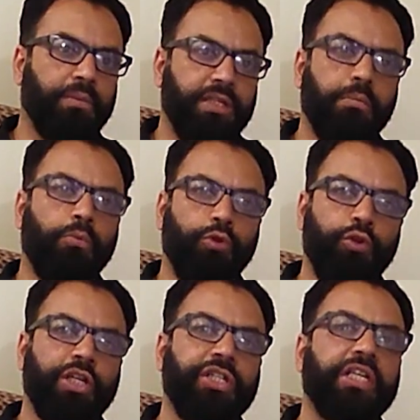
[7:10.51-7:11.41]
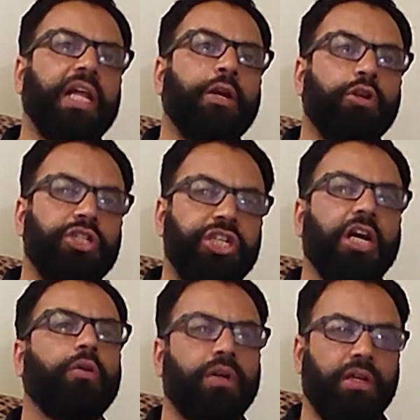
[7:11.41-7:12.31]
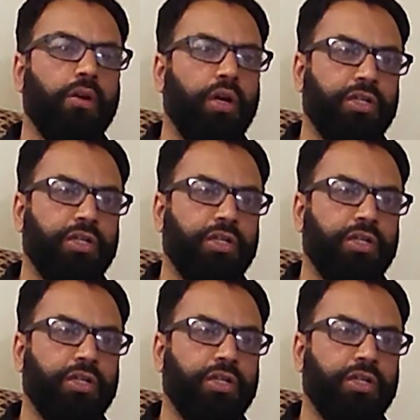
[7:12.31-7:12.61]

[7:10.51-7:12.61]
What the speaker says: This is you can see that, you can check our record.